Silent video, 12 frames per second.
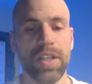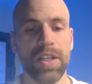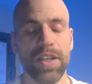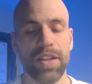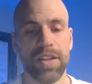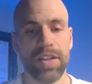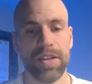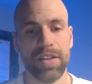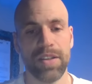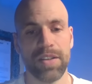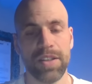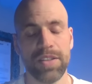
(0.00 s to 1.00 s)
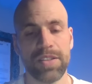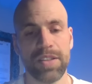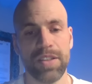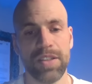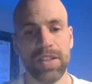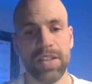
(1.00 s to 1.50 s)
In this
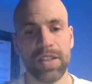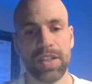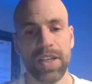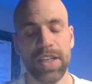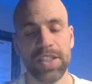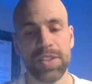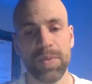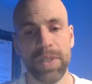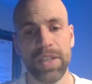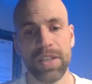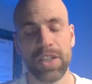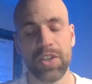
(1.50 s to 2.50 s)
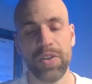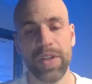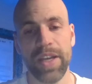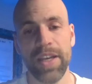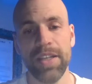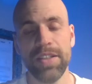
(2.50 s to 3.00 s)
case, we
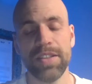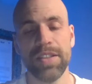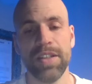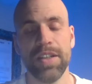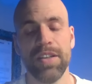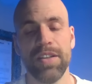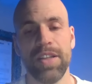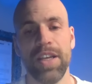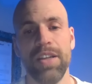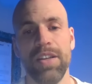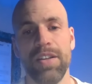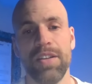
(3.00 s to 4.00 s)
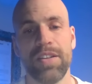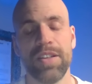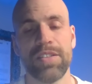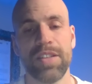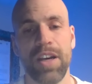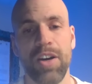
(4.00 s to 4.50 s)
create then
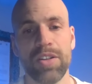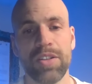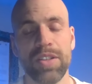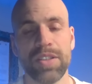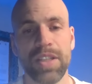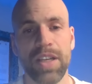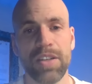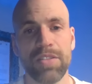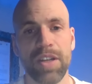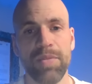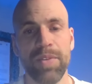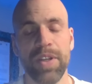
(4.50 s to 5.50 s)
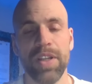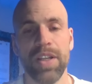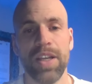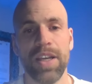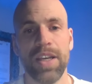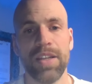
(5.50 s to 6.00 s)
this outgoing telegram
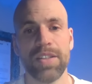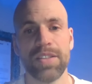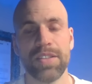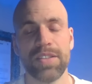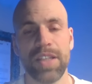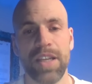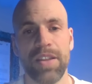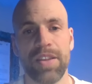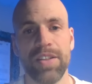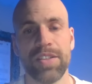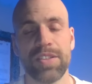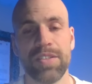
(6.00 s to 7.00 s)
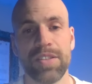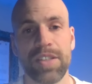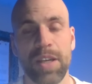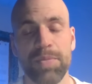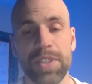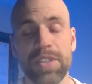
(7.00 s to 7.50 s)
and send this to the
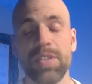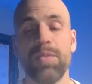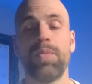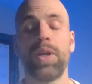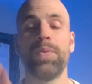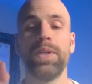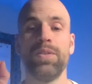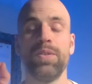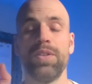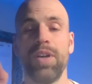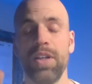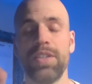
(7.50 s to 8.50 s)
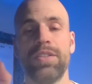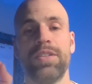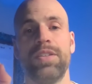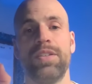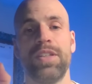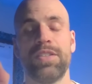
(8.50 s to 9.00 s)
subsystem, but we do not
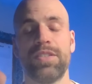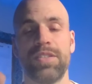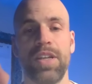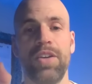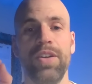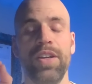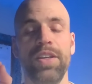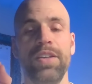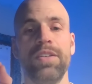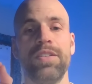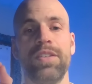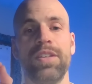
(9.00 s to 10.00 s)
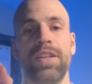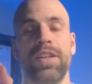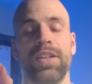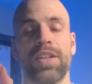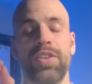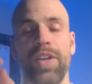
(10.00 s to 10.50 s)
necessarily
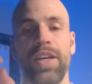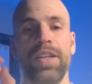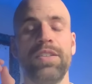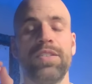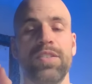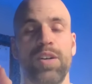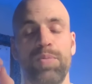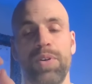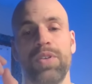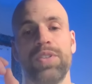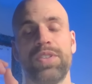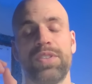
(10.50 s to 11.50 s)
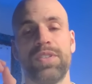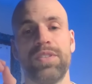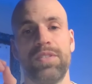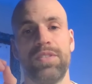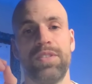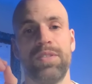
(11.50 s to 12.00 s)
create or post
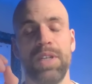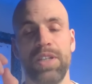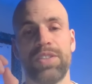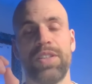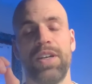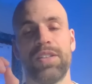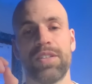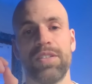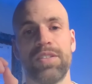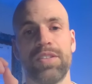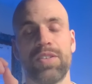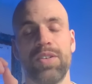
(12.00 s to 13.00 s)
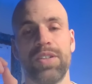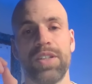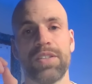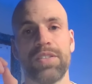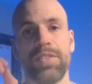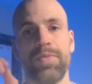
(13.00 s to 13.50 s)
warehouse task in this
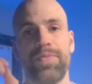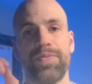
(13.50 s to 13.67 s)
context.